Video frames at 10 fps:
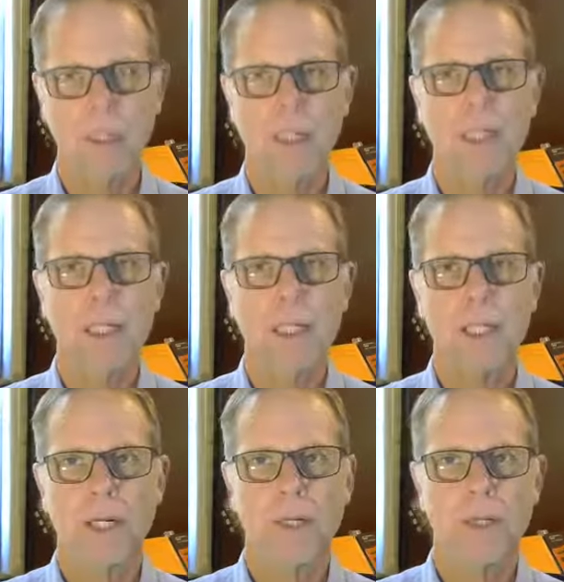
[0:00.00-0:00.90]

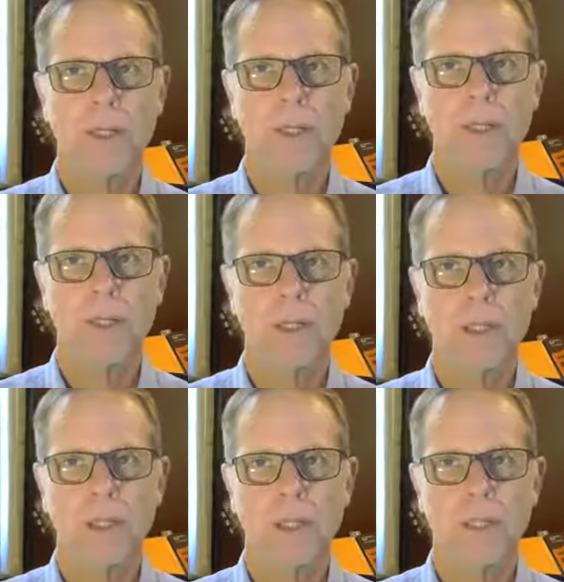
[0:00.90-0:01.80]
So
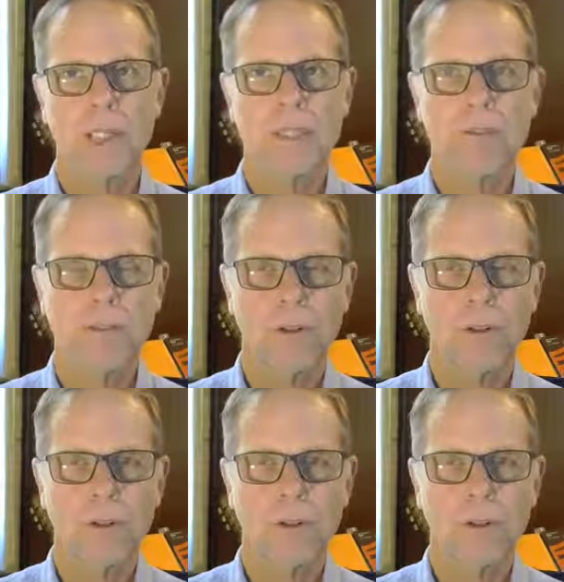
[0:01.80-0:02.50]
these 4